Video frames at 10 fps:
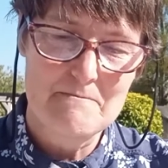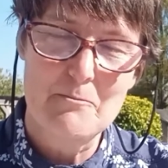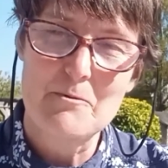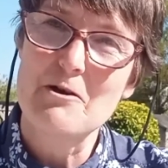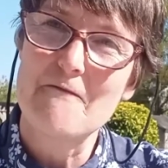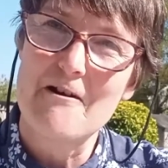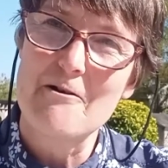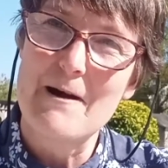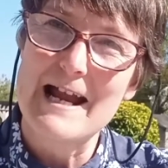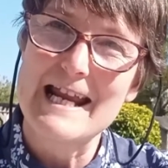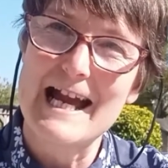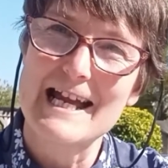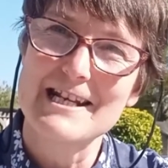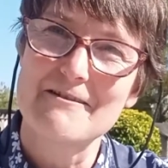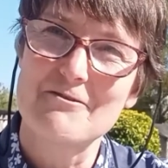But we're not far away,
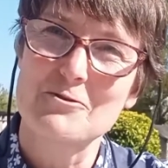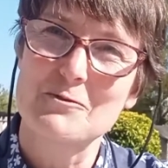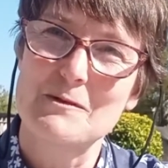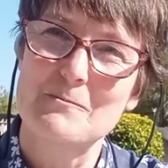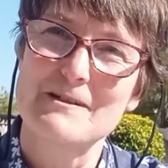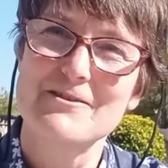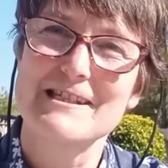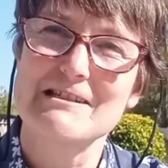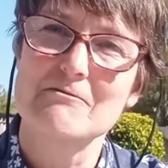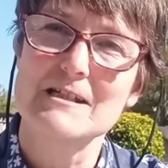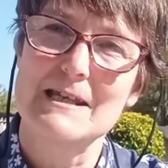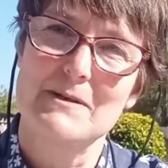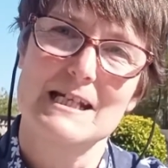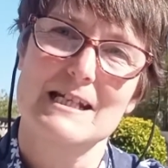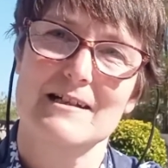and of course we will still keep
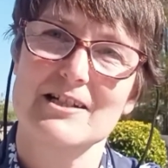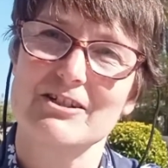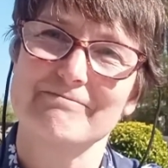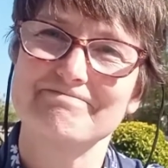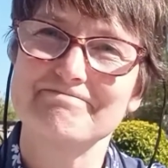in touch.